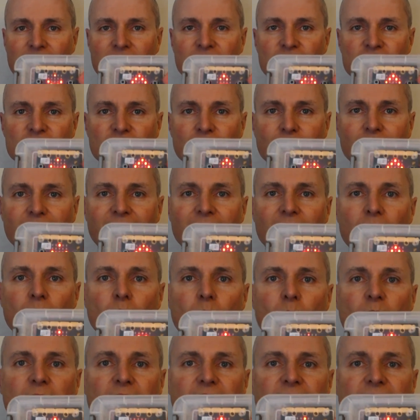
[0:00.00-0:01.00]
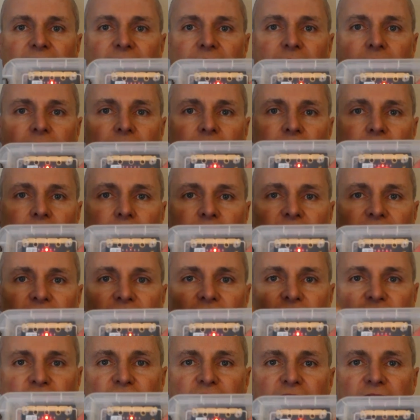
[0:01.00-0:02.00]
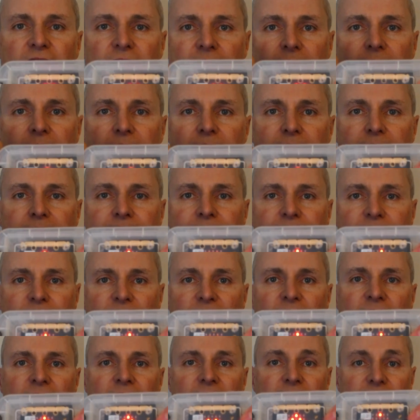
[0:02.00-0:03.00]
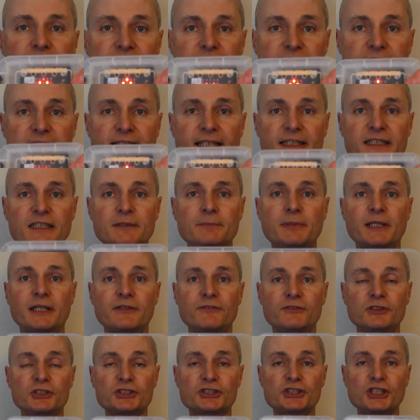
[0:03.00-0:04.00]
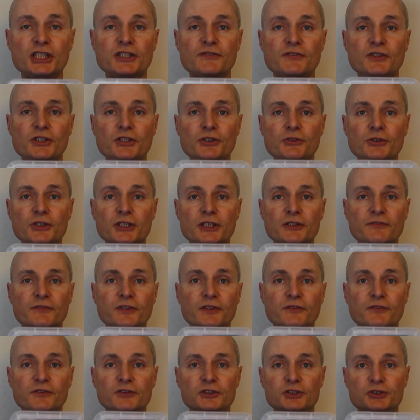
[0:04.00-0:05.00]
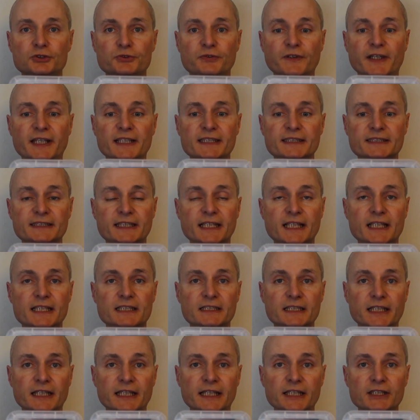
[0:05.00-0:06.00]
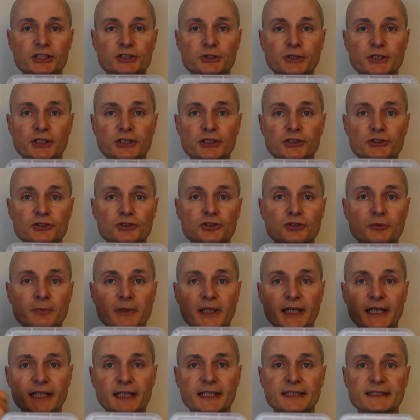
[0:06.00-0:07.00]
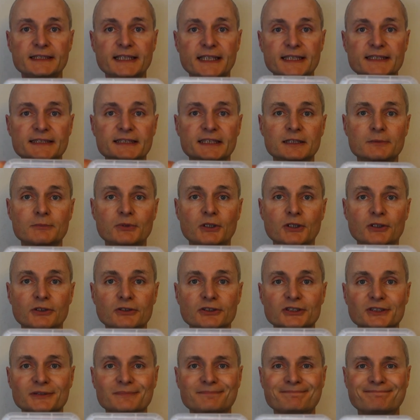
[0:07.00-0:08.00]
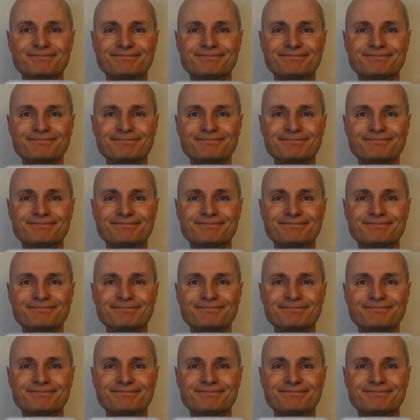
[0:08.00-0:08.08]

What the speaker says: So now when I make a shake, it's detected by a receiver unit, which then sends a trigger to my testing box.